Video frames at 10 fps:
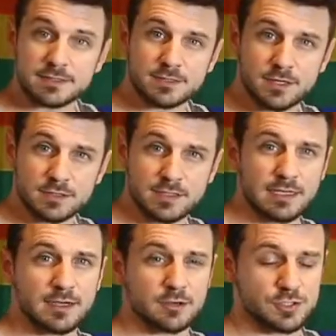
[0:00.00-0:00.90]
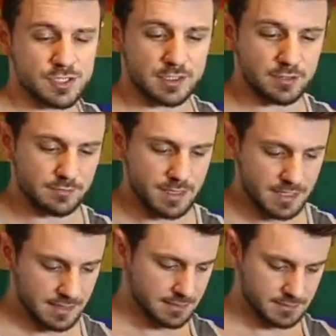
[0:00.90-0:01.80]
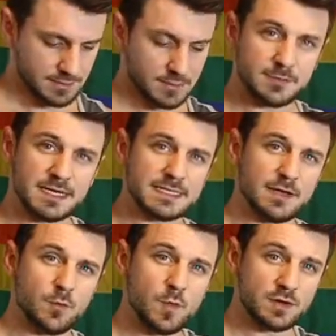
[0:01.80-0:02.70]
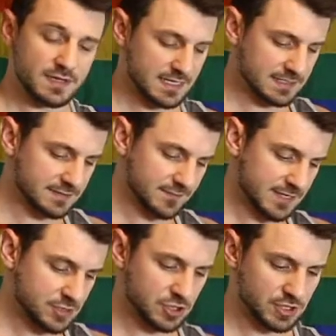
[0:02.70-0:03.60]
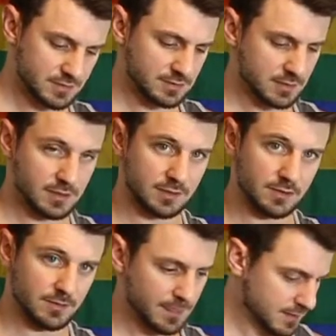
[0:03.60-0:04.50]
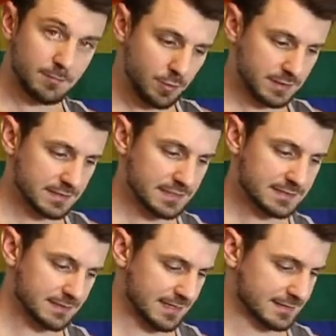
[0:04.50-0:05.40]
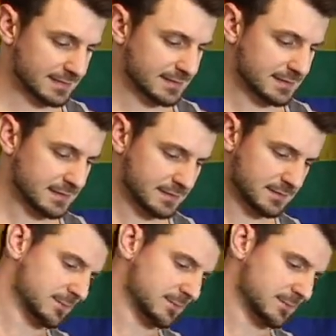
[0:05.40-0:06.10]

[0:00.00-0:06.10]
to start getting our Jell-o ready. I'm going to take one of these of each color, pour it into these glasses.